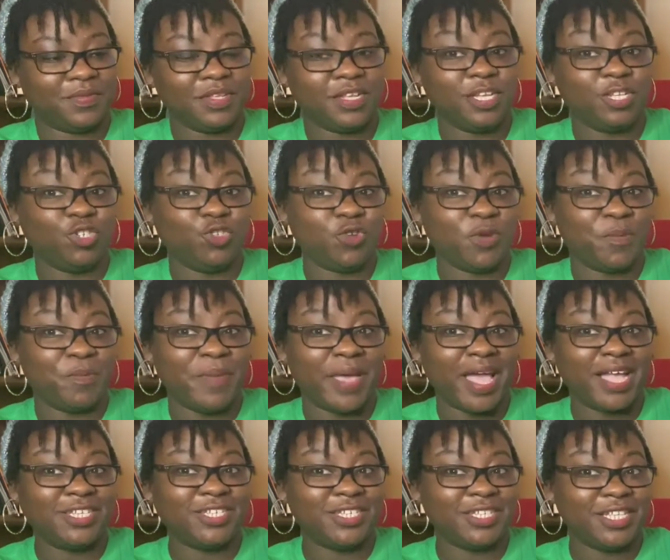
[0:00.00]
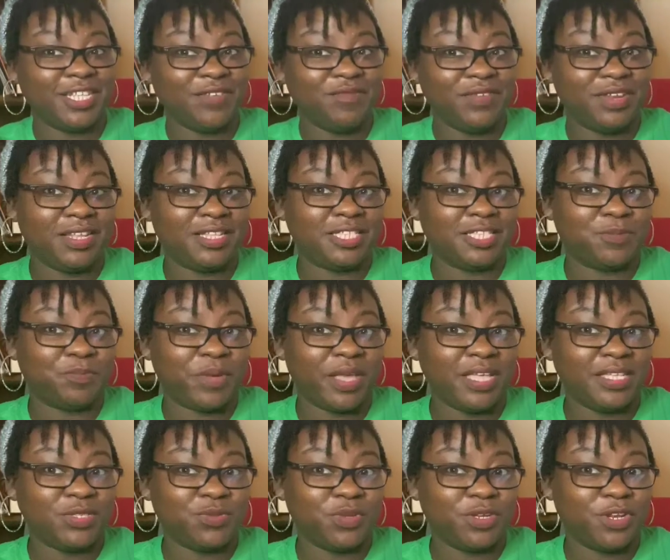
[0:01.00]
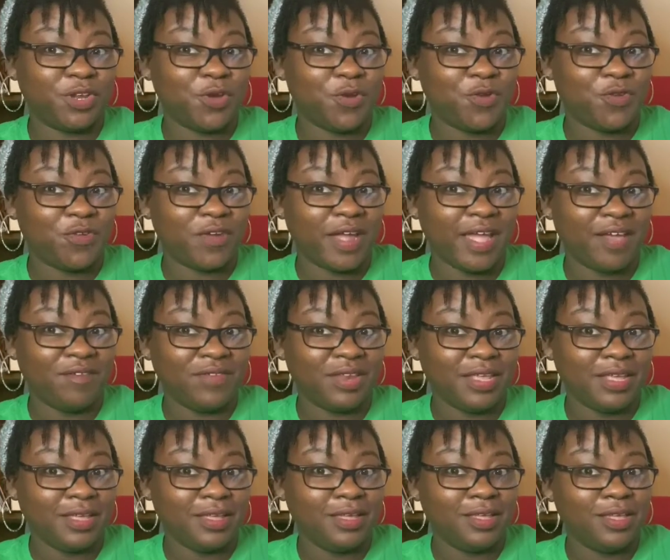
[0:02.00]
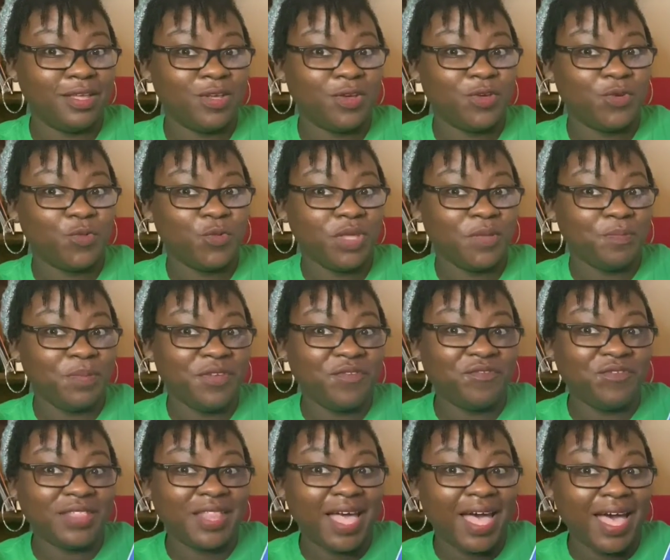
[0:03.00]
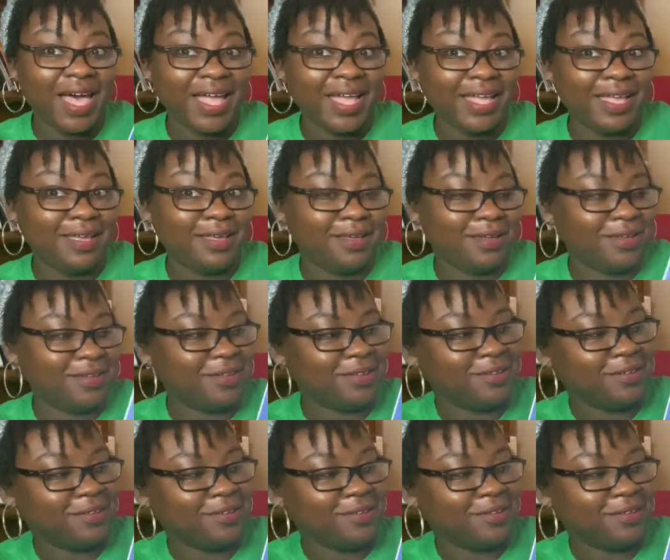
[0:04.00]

Could you imagine living in space with no gravity? We'd be flying.